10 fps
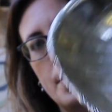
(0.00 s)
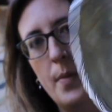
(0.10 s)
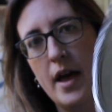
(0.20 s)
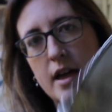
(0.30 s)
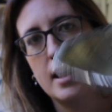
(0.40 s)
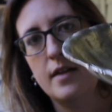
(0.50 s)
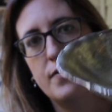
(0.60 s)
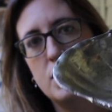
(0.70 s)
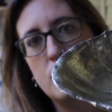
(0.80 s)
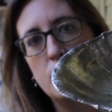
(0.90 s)
But
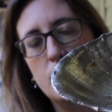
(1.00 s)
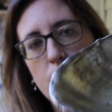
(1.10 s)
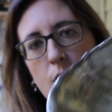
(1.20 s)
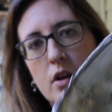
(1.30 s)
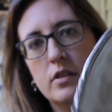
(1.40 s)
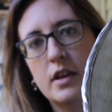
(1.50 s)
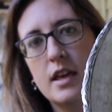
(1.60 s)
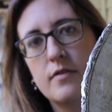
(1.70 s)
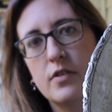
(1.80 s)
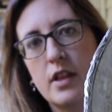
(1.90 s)
if you are
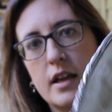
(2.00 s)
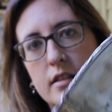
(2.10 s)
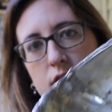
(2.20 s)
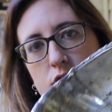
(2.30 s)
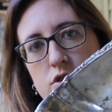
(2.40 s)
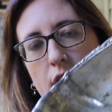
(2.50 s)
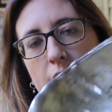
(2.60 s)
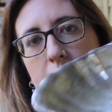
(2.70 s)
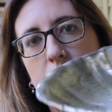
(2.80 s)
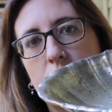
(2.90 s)
looking for like a little
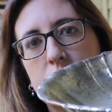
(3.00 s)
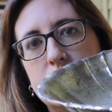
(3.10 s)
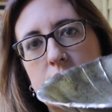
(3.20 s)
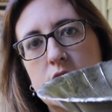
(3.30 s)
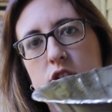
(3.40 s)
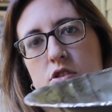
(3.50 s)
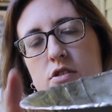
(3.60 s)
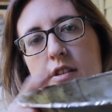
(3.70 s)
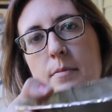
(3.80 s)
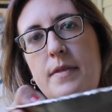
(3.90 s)
tray or a dish or
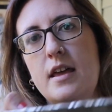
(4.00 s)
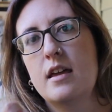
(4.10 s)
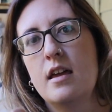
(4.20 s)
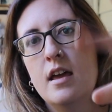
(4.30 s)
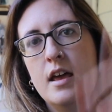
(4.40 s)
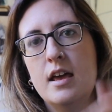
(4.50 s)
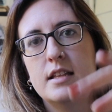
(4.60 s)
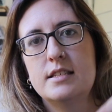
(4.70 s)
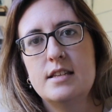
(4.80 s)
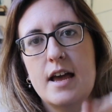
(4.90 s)
something,
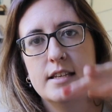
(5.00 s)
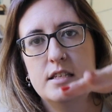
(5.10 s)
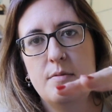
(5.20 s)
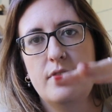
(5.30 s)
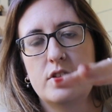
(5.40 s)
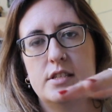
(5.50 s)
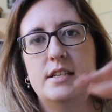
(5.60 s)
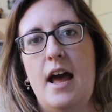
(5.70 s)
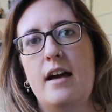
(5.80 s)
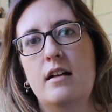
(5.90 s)
it's nice to be able to
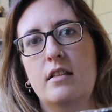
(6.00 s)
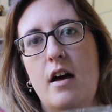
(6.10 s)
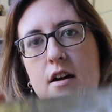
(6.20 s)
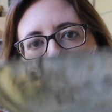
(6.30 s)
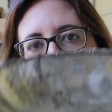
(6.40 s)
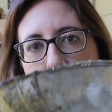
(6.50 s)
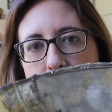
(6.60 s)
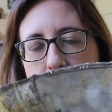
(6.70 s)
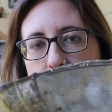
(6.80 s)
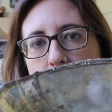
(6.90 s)
stack collage
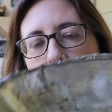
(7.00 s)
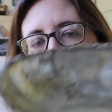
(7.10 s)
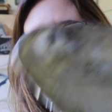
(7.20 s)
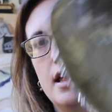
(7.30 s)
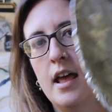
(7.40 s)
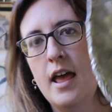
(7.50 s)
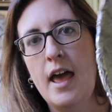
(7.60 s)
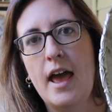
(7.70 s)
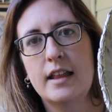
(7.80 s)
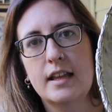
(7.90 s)
pieces in.
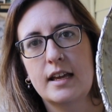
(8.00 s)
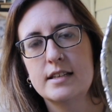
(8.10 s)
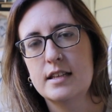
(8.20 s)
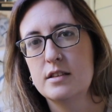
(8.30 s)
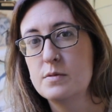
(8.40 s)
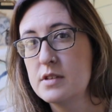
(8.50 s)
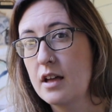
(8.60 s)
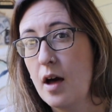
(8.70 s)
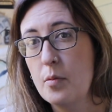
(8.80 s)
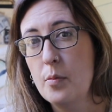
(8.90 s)
And like I said, this was a
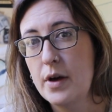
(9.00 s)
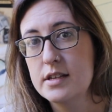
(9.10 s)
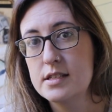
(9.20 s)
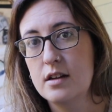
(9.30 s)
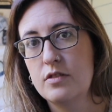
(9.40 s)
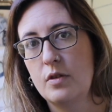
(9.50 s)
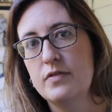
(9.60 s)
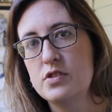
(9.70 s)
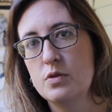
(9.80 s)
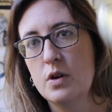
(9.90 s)
couple bucks at a
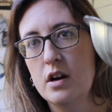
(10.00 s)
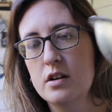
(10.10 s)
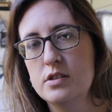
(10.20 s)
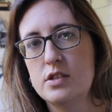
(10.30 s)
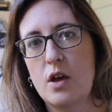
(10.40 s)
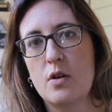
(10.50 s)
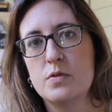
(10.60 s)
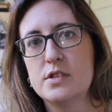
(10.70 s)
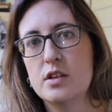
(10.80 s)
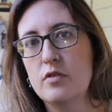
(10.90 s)
thrift store, so
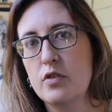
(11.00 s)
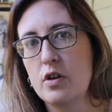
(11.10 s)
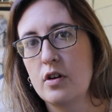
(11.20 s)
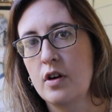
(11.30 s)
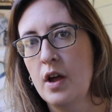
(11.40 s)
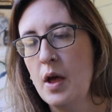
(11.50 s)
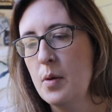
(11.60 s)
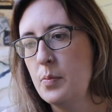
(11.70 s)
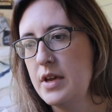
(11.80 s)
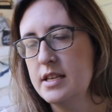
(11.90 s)
silver
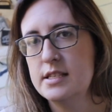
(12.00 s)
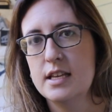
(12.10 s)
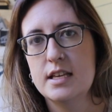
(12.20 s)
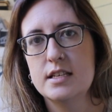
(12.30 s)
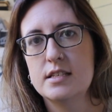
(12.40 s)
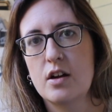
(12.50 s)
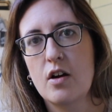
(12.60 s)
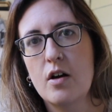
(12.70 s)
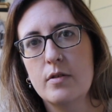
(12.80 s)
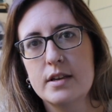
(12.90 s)
pieces
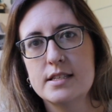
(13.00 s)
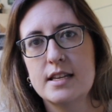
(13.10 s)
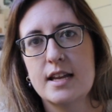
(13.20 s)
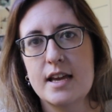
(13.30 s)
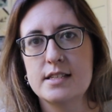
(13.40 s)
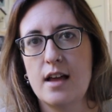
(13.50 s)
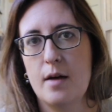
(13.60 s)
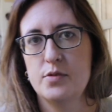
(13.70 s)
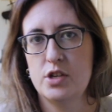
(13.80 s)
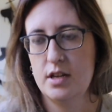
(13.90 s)
are always a nice
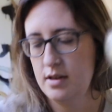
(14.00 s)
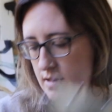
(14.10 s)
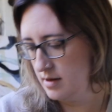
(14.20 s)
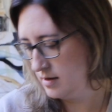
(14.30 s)
option.